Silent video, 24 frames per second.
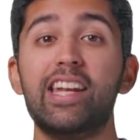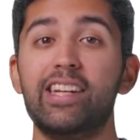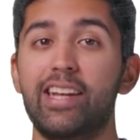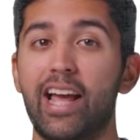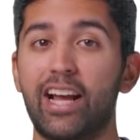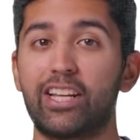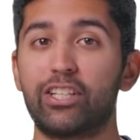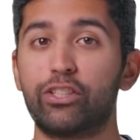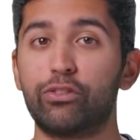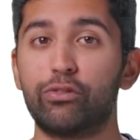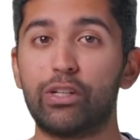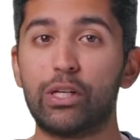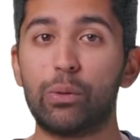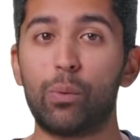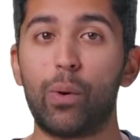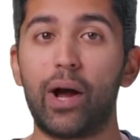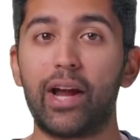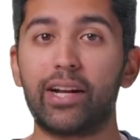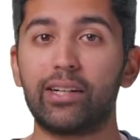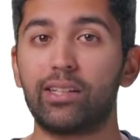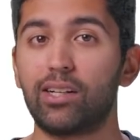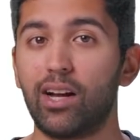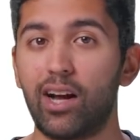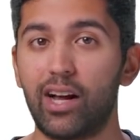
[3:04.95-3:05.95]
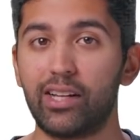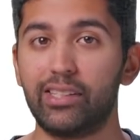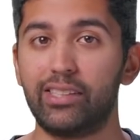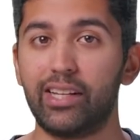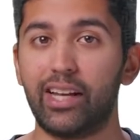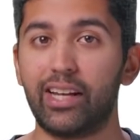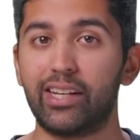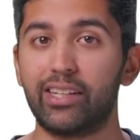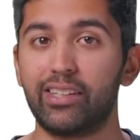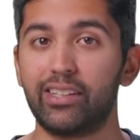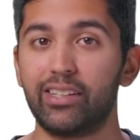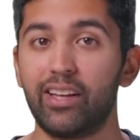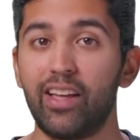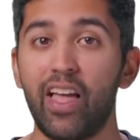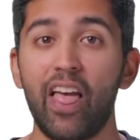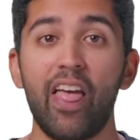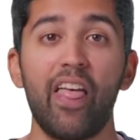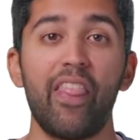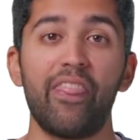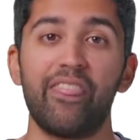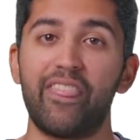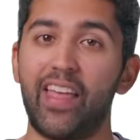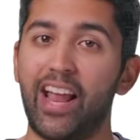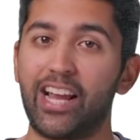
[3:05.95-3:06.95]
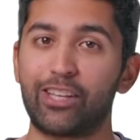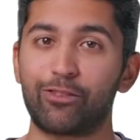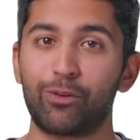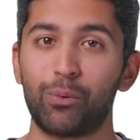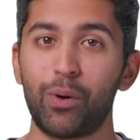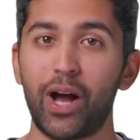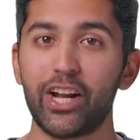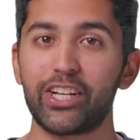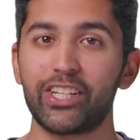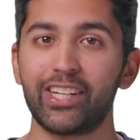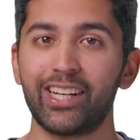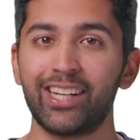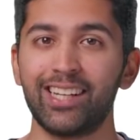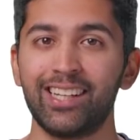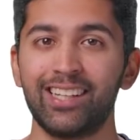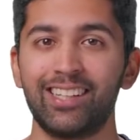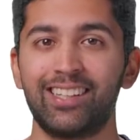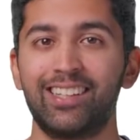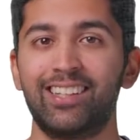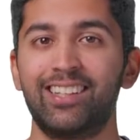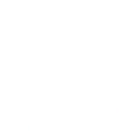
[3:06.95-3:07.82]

Next Rewind content. Thanks for watching!